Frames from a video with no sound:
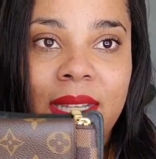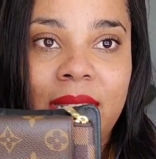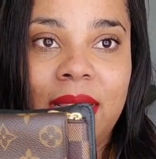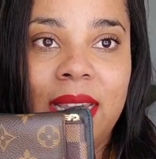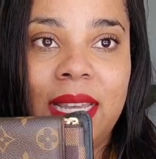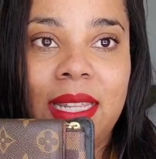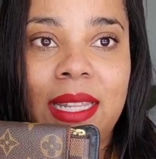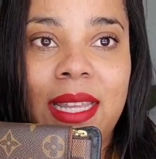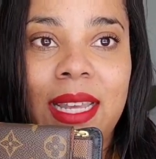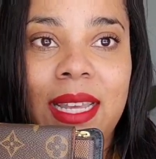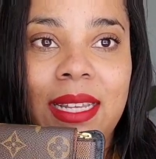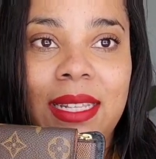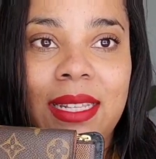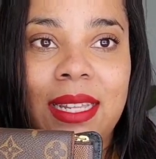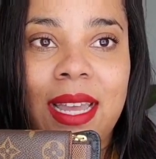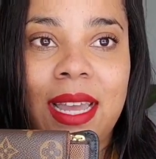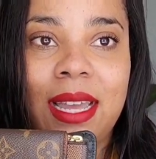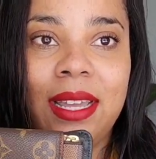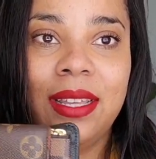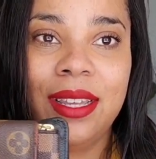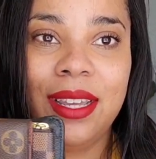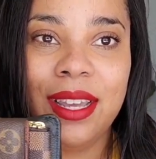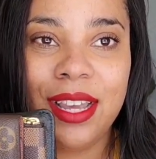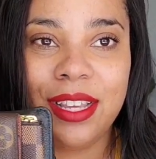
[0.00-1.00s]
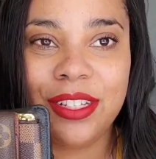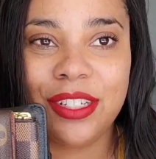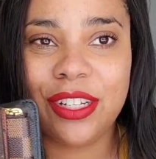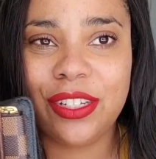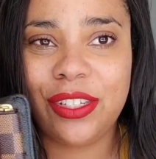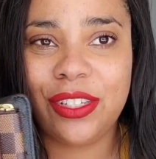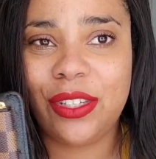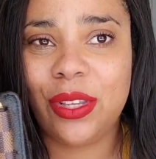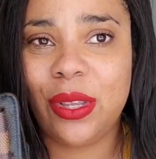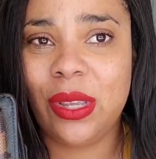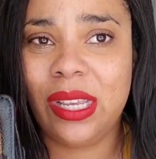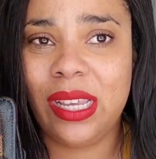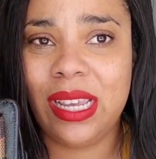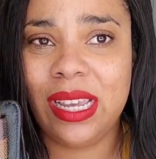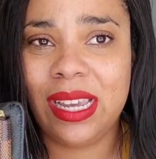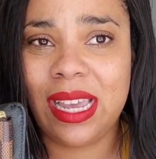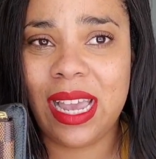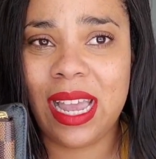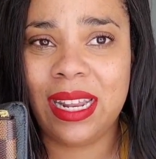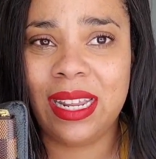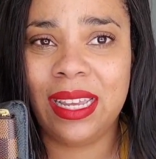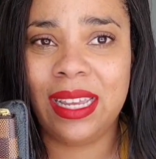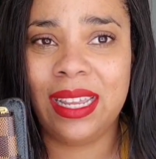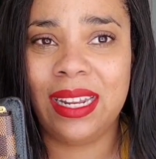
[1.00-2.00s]
and like that, just so you can
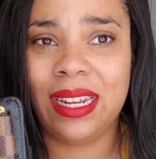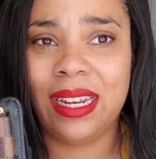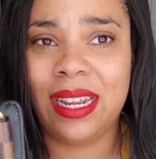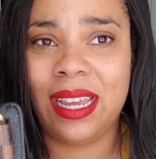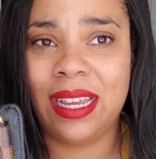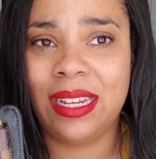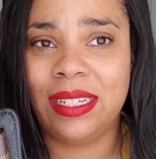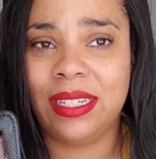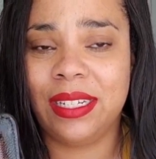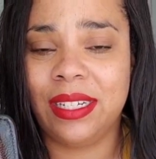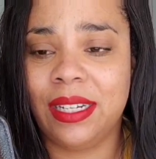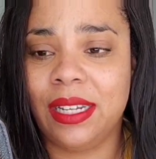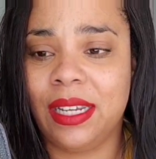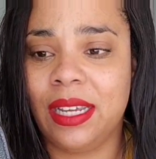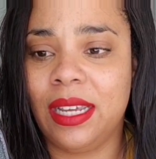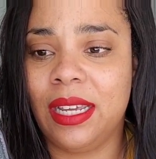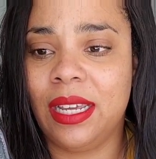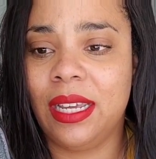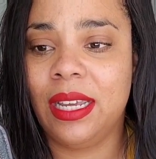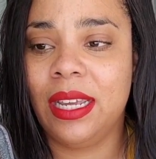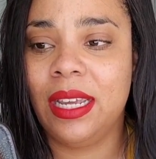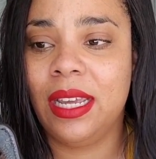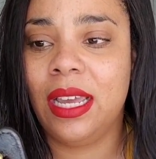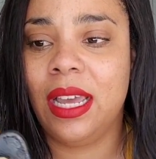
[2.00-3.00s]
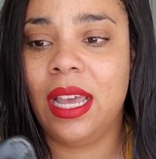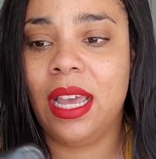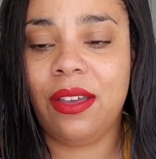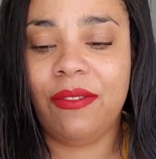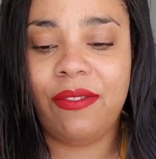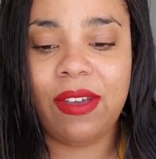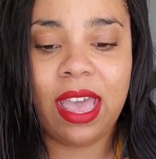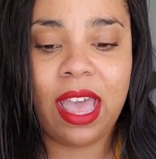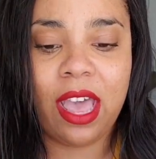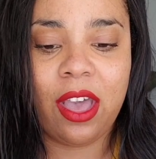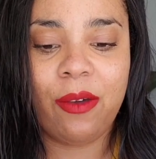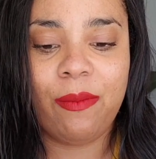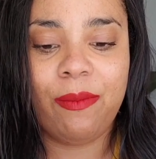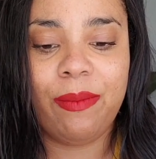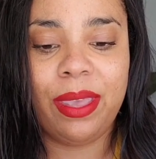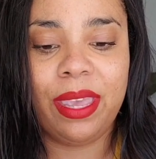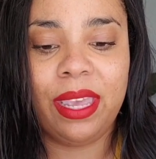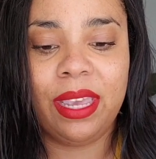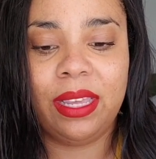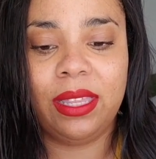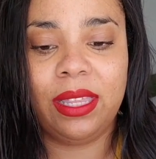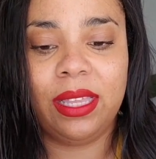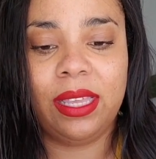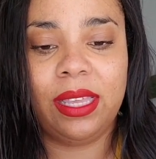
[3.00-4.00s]
kind of get an idea of how
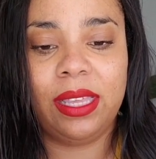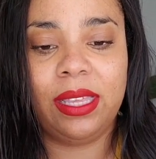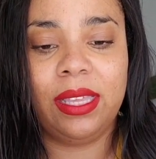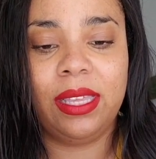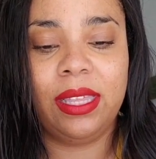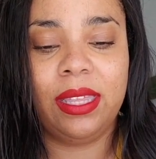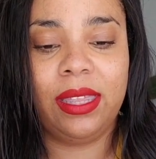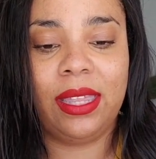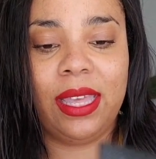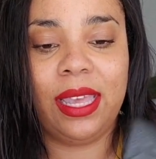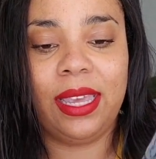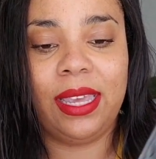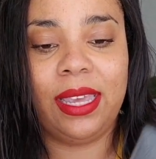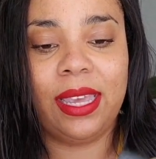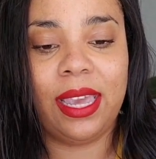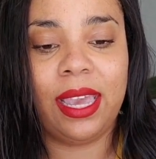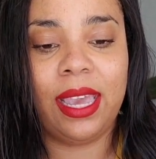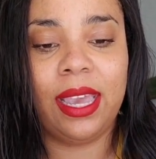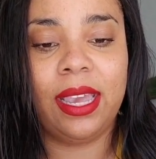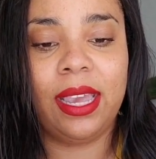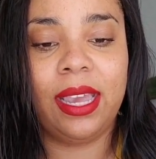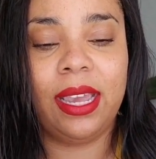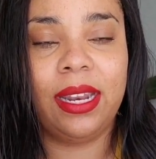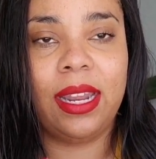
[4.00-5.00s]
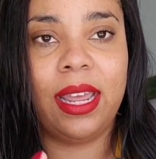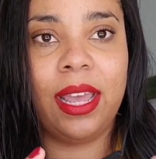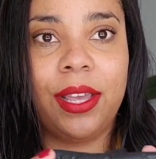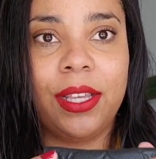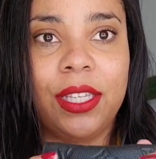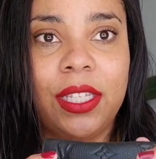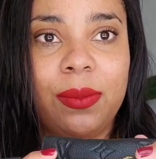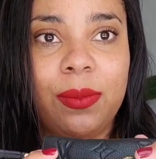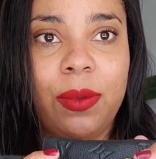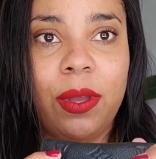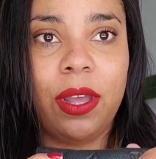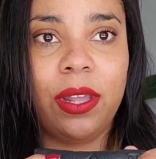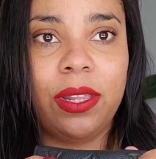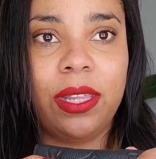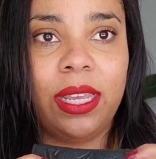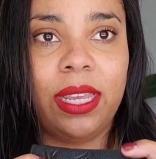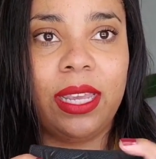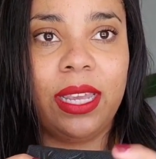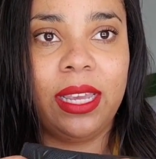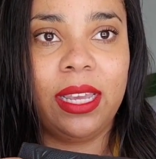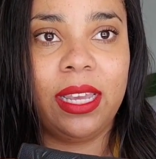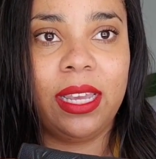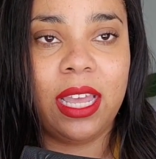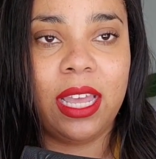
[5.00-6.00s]
big they get and how small they
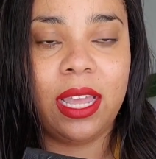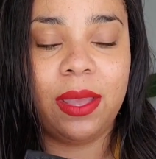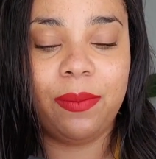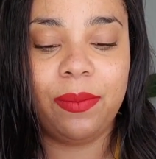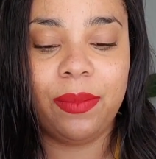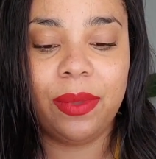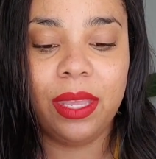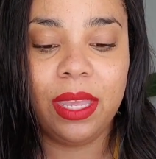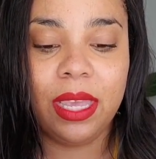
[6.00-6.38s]
can come.